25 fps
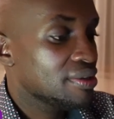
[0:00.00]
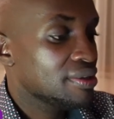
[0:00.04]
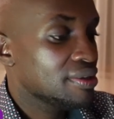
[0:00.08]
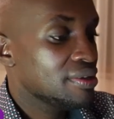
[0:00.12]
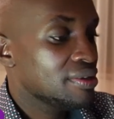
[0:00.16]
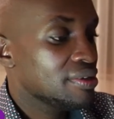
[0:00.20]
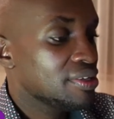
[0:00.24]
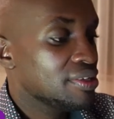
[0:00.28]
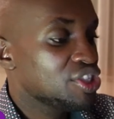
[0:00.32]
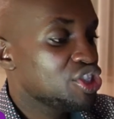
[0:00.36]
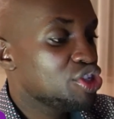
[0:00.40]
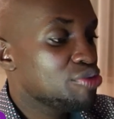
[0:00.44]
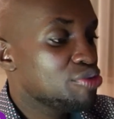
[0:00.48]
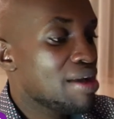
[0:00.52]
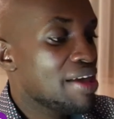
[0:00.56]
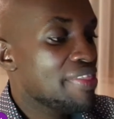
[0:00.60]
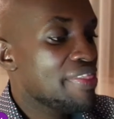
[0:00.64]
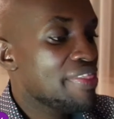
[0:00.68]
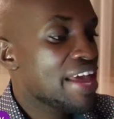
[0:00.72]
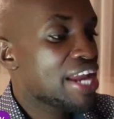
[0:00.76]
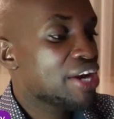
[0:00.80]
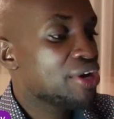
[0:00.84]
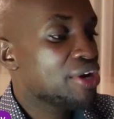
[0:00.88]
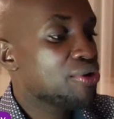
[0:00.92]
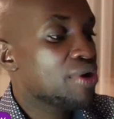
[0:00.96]
Juba,
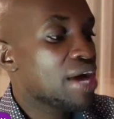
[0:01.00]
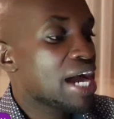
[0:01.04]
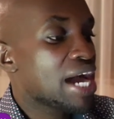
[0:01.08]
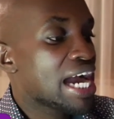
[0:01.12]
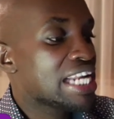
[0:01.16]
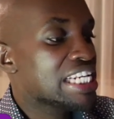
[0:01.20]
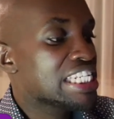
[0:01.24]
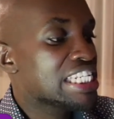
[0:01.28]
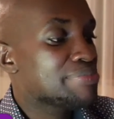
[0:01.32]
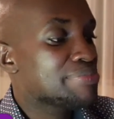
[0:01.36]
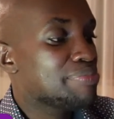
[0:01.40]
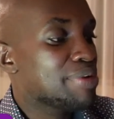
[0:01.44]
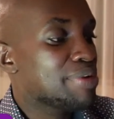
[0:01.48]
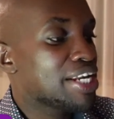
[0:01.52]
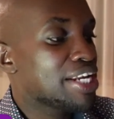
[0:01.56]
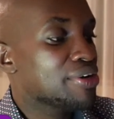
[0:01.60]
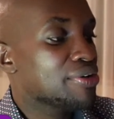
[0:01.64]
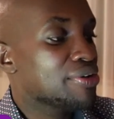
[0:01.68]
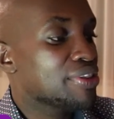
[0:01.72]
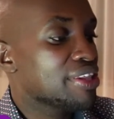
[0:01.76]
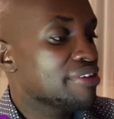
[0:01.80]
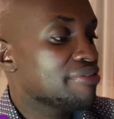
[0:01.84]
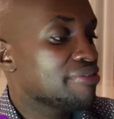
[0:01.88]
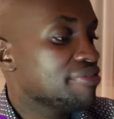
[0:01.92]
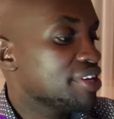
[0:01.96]
there are no ads playing on
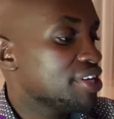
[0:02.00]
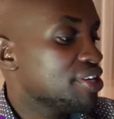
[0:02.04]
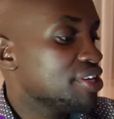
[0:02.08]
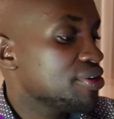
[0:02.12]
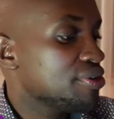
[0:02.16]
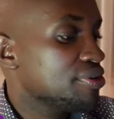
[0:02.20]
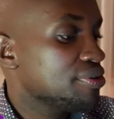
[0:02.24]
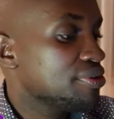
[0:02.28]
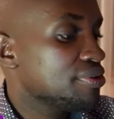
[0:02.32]
the video.